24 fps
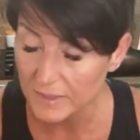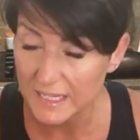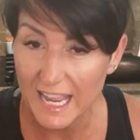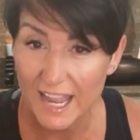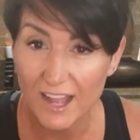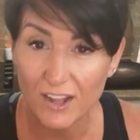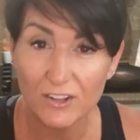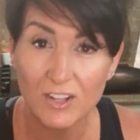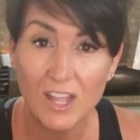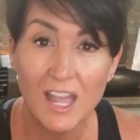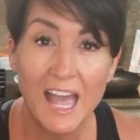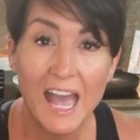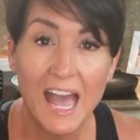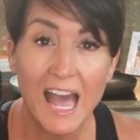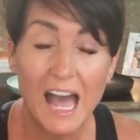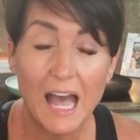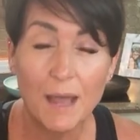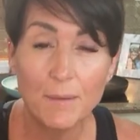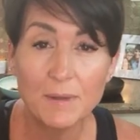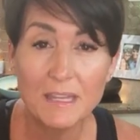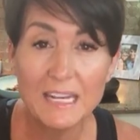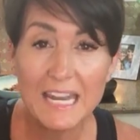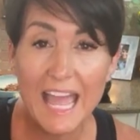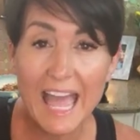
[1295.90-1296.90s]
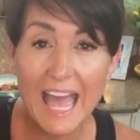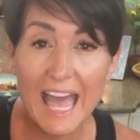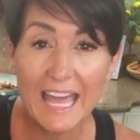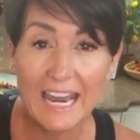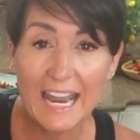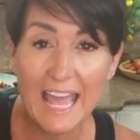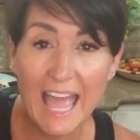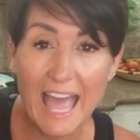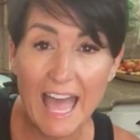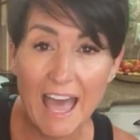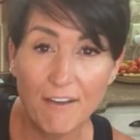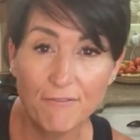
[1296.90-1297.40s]
down. I'm gonna add
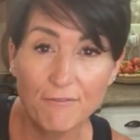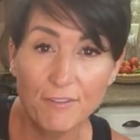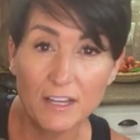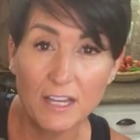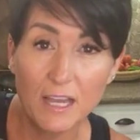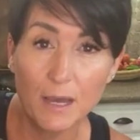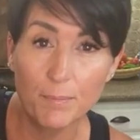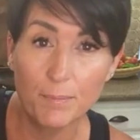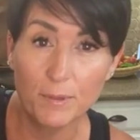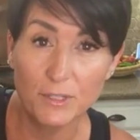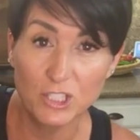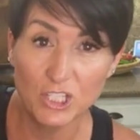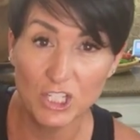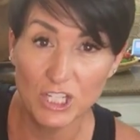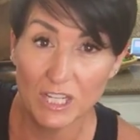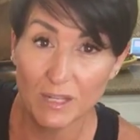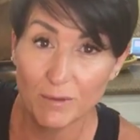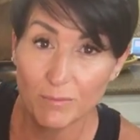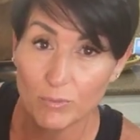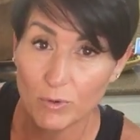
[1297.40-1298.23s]
a half a cup of chicken